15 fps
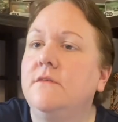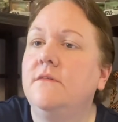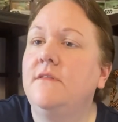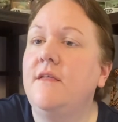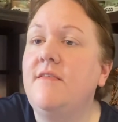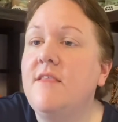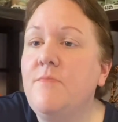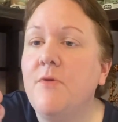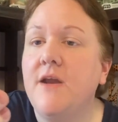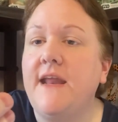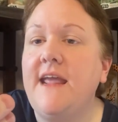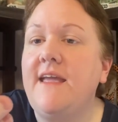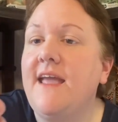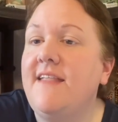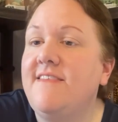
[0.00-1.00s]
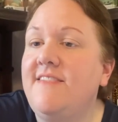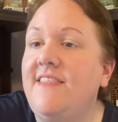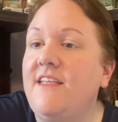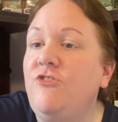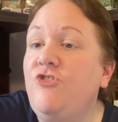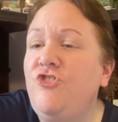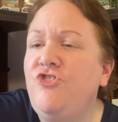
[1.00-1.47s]
this is pretty. It's
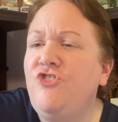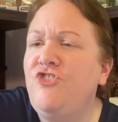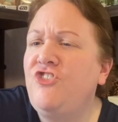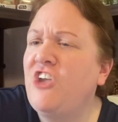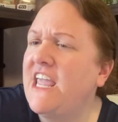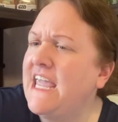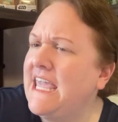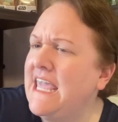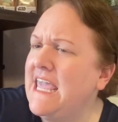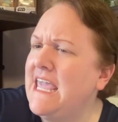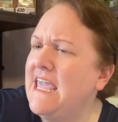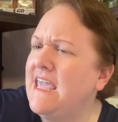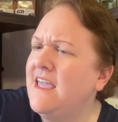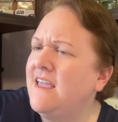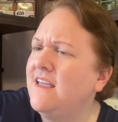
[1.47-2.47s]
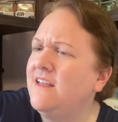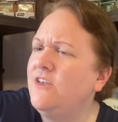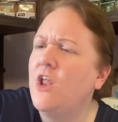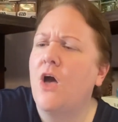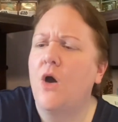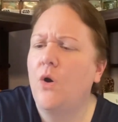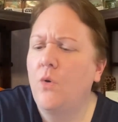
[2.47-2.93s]
the Chinky,
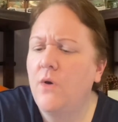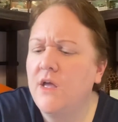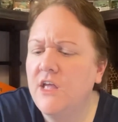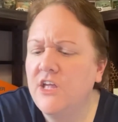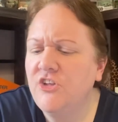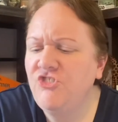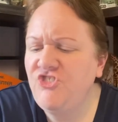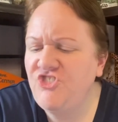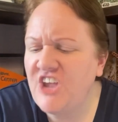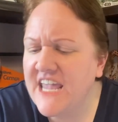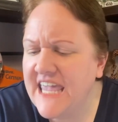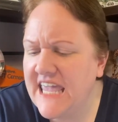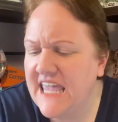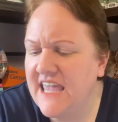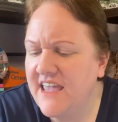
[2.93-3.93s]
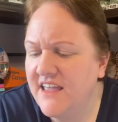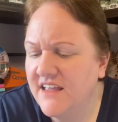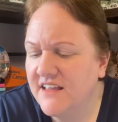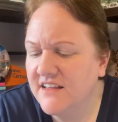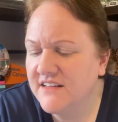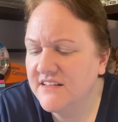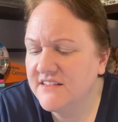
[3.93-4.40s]
no, Chicky
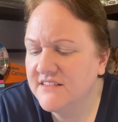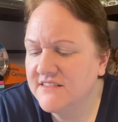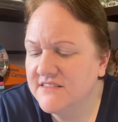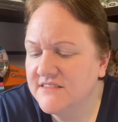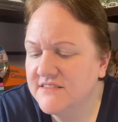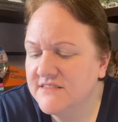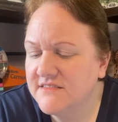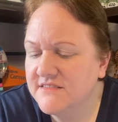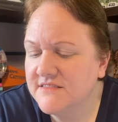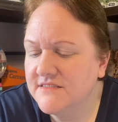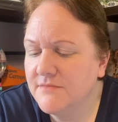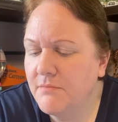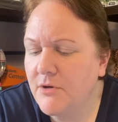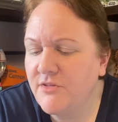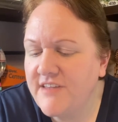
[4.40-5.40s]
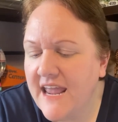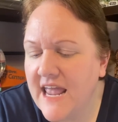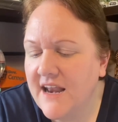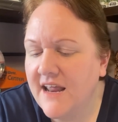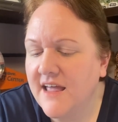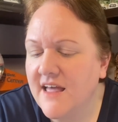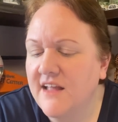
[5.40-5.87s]

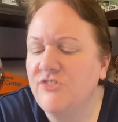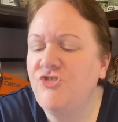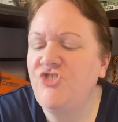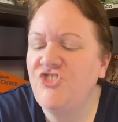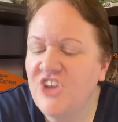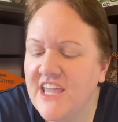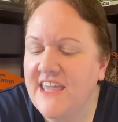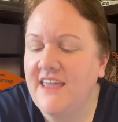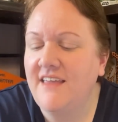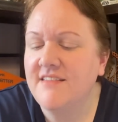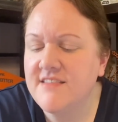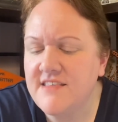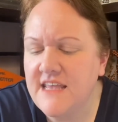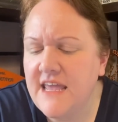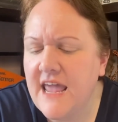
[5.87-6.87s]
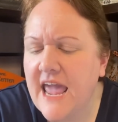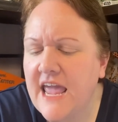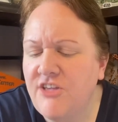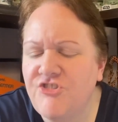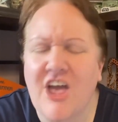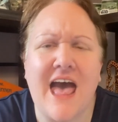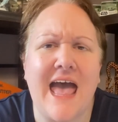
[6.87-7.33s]
Botanica, Chicky,
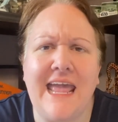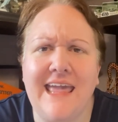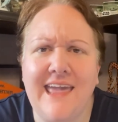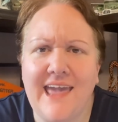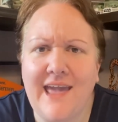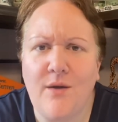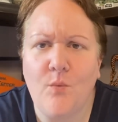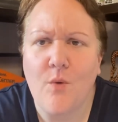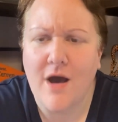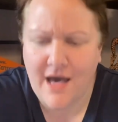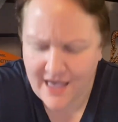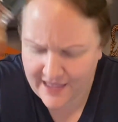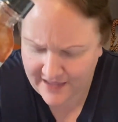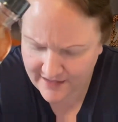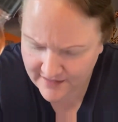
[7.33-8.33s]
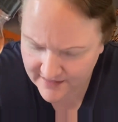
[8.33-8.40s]
C-H-I-K-Y.